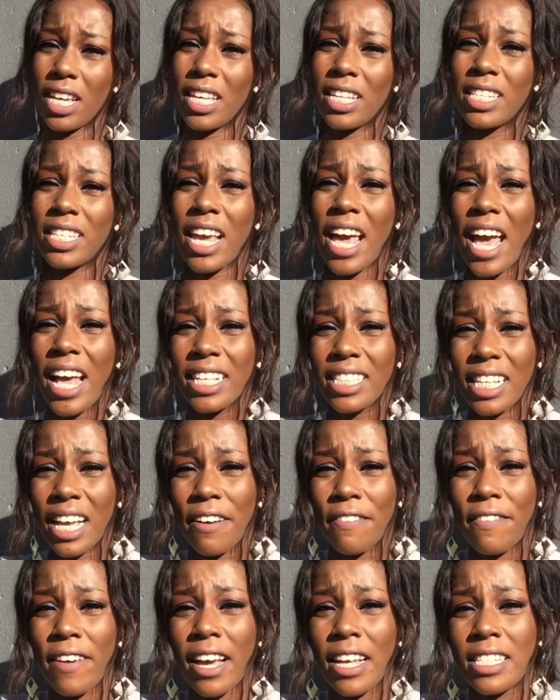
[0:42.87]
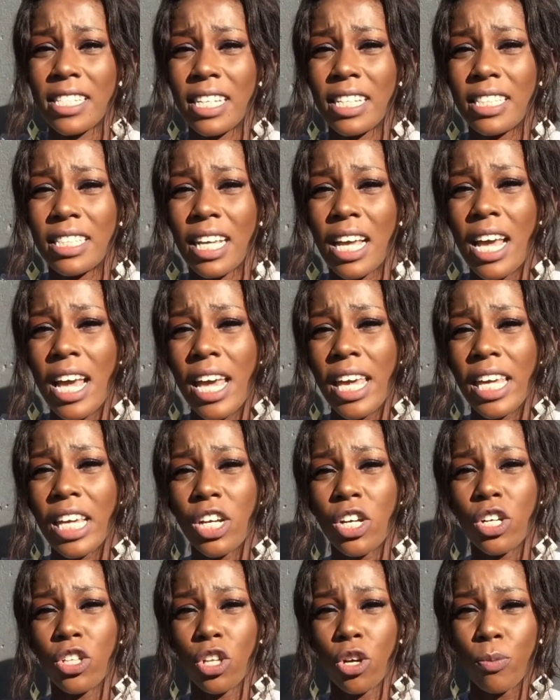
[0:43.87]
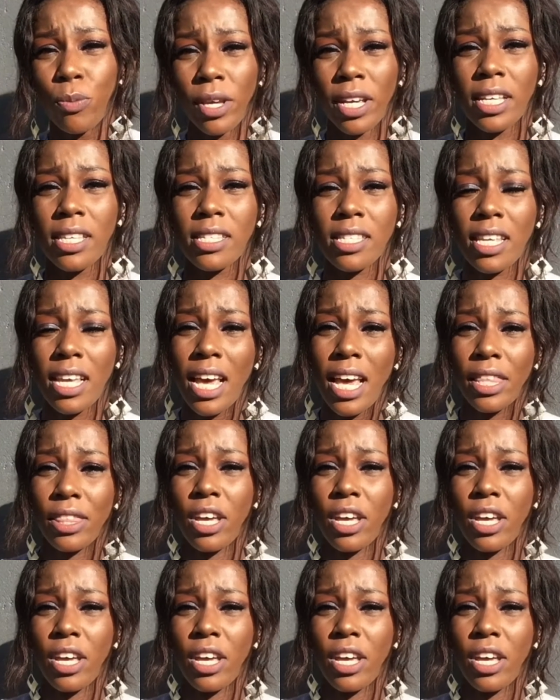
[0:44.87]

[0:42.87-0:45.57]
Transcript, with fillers: It has affected economics.